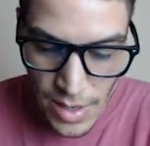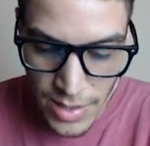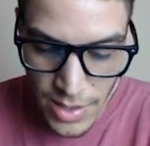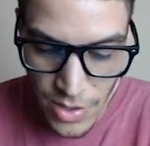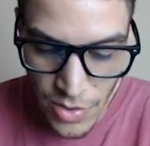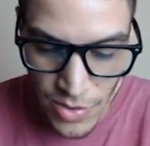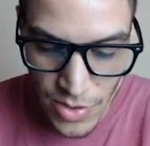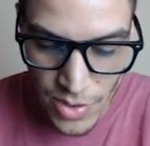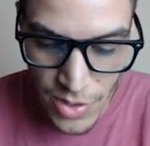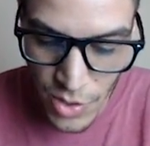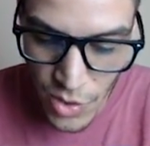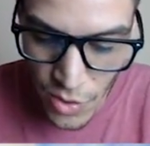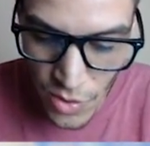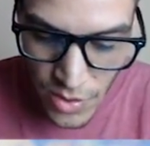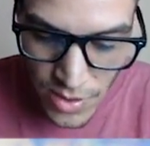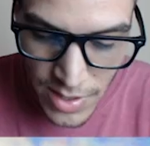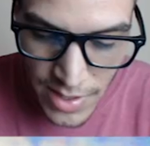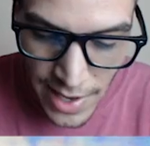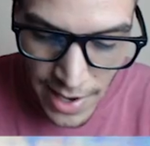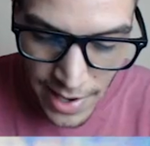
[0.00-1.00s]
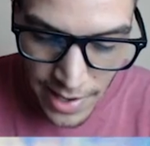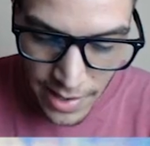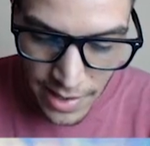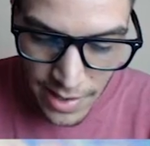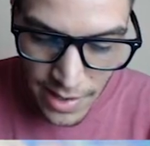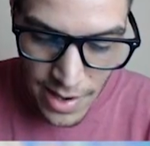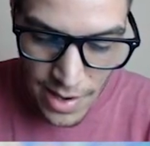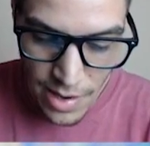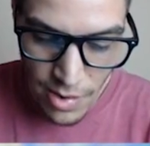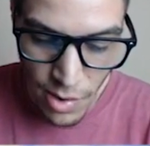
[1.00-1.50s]
So he's dual attack
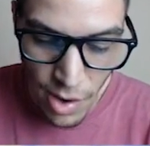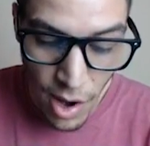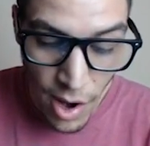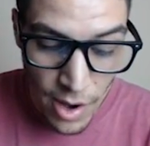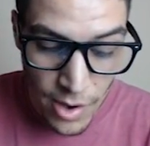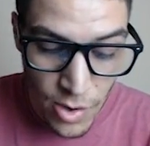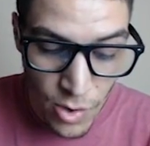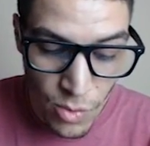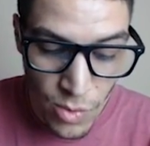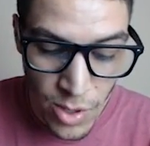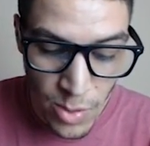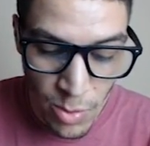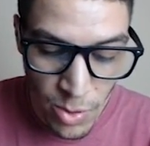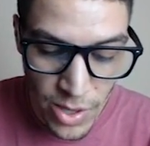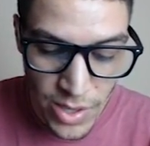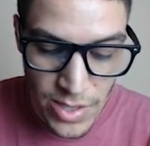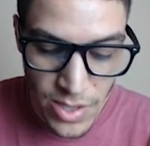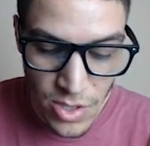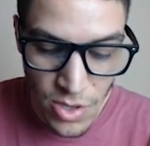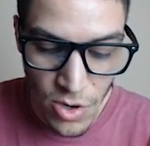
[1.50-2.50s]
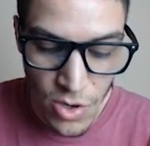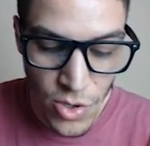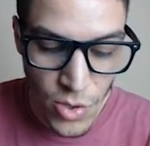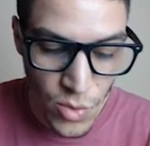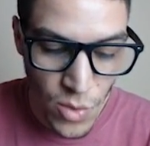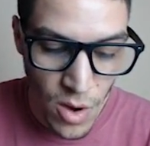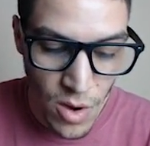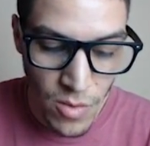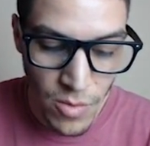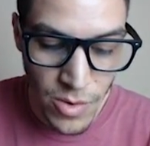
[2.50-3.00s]
and auto. When you play this card,
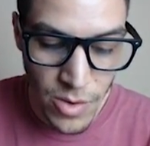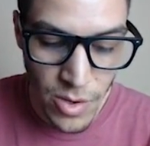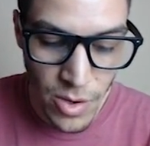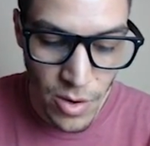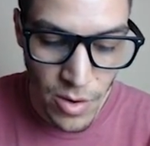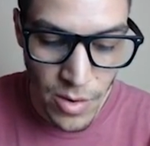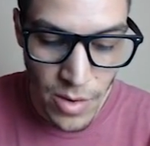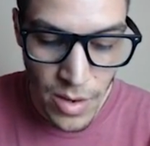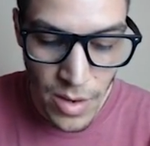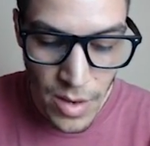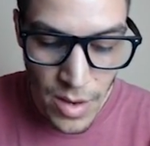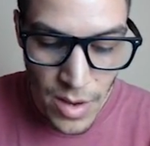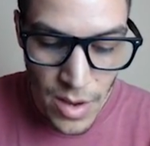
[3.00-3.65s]
draw 1 card.